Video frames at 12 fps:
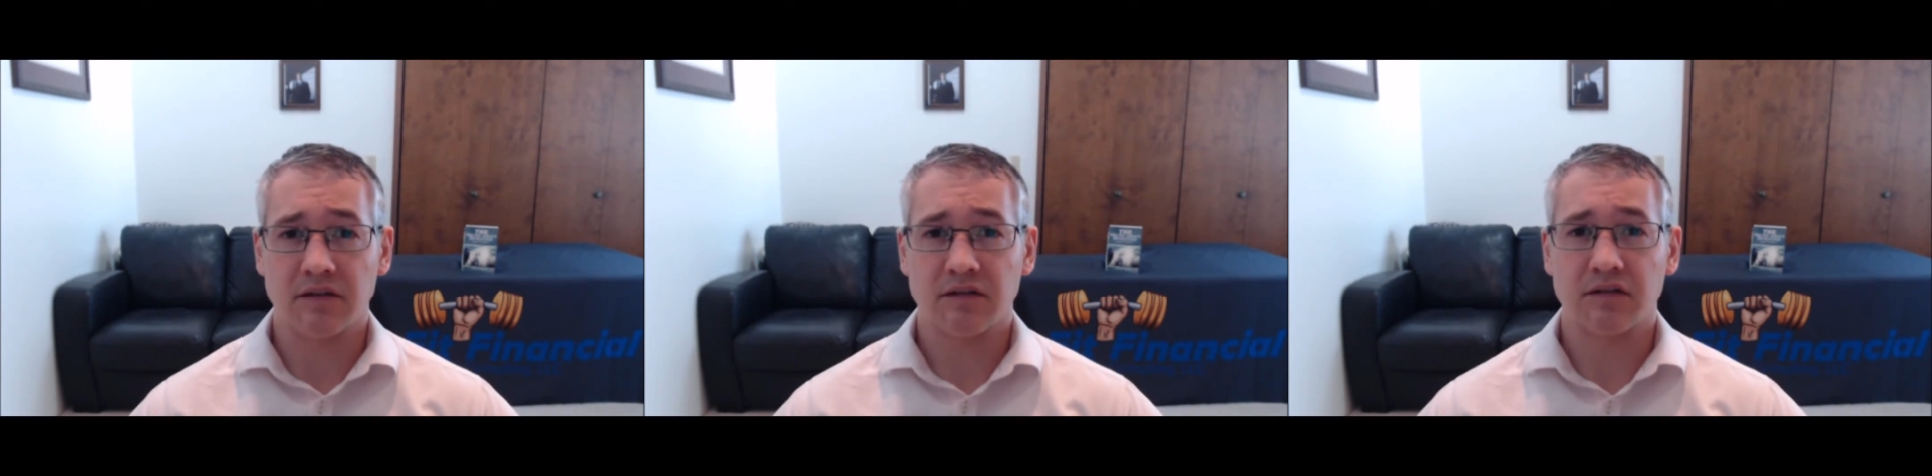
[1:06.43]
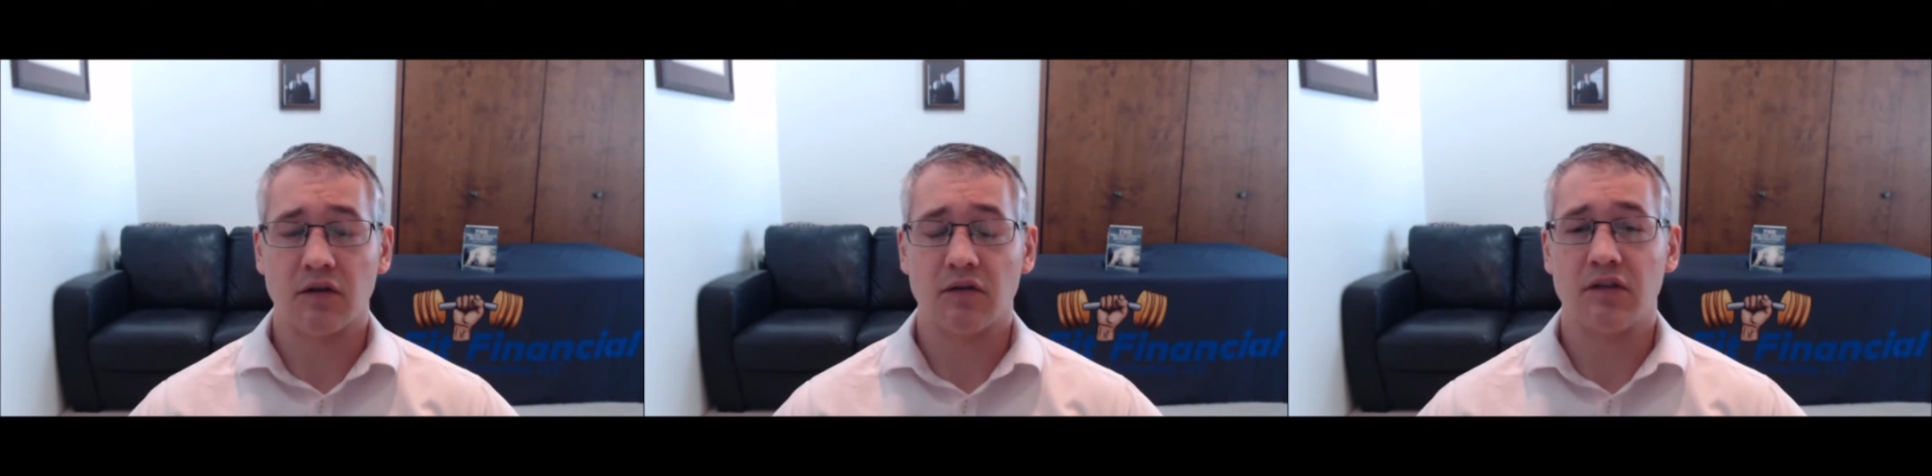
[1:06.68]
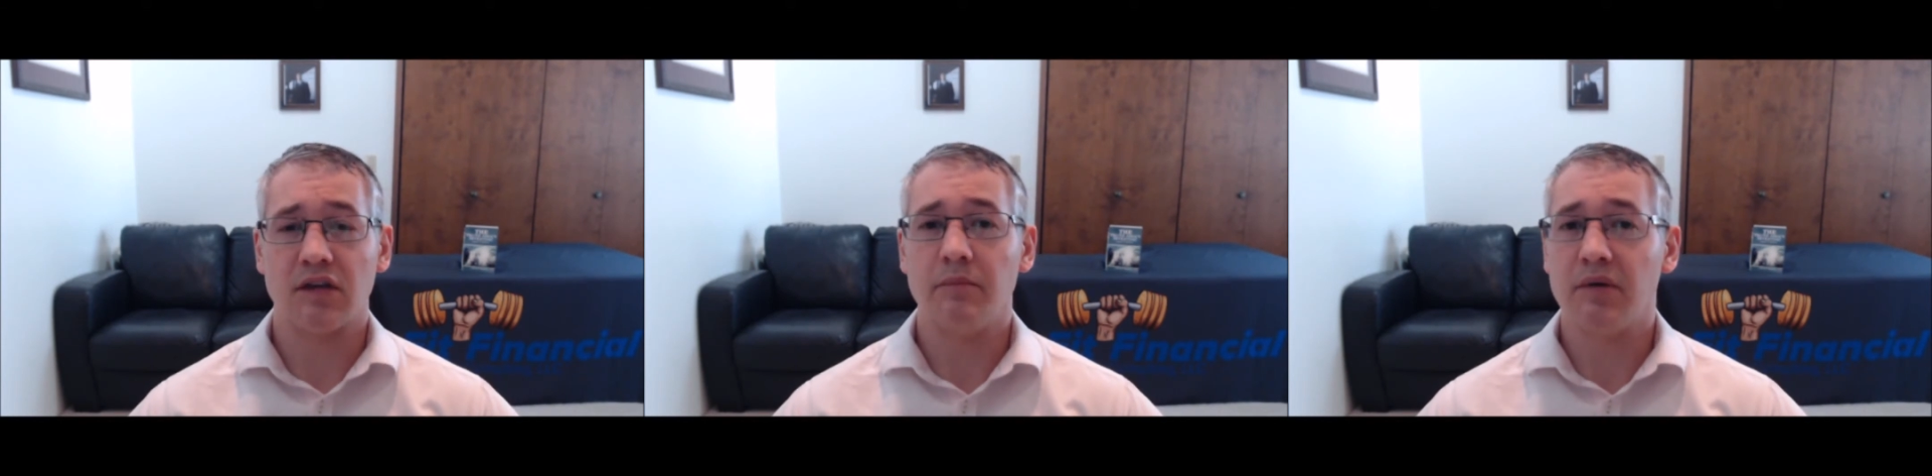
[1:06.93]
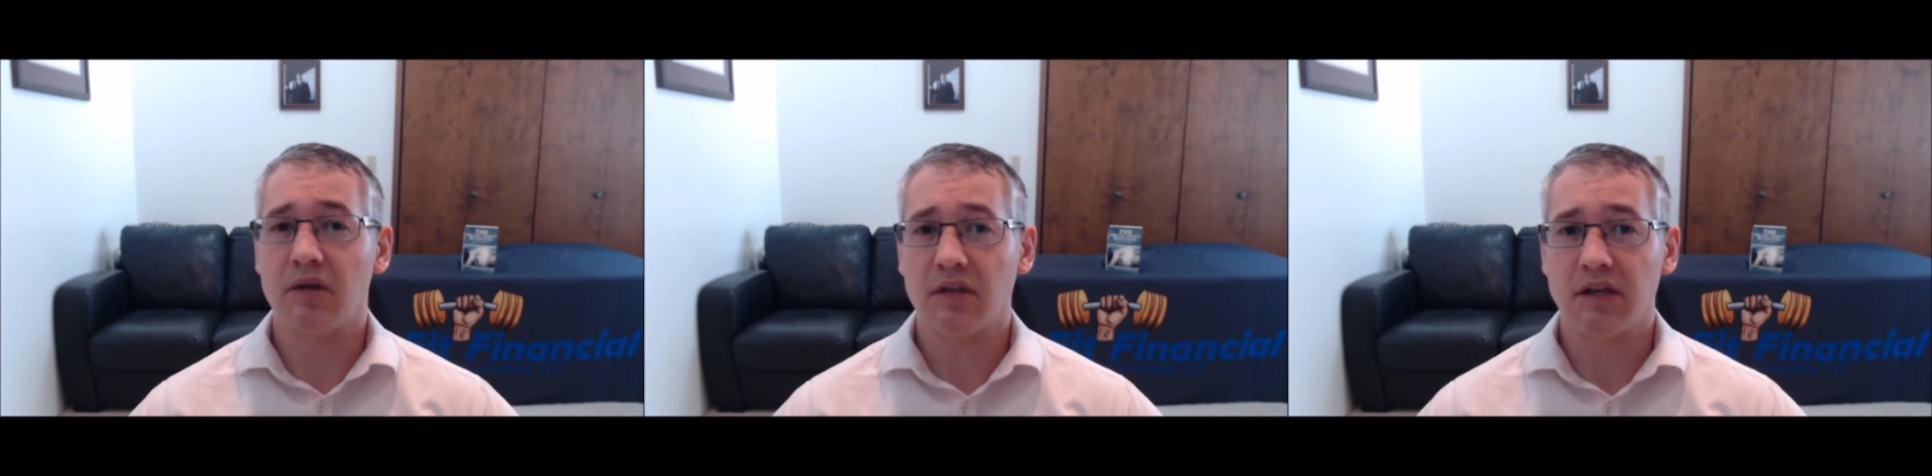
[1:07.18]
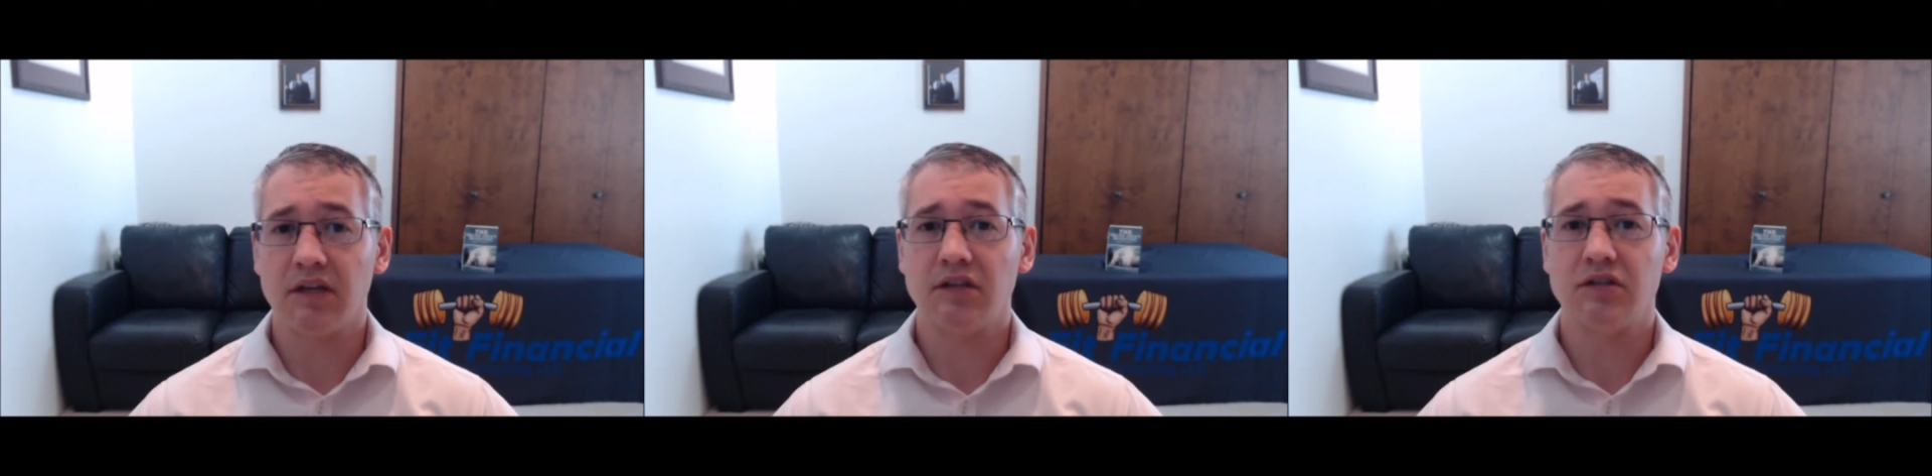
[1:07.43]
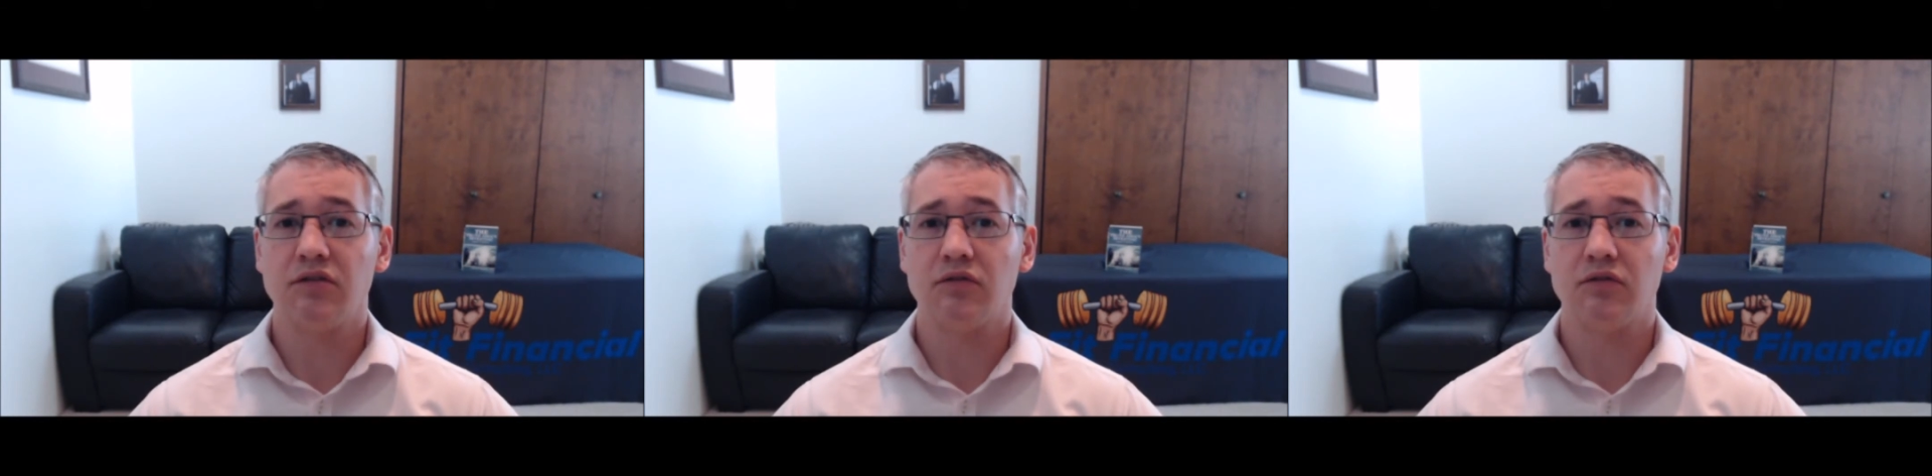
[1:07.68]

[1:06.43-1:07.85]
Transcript: So the ability to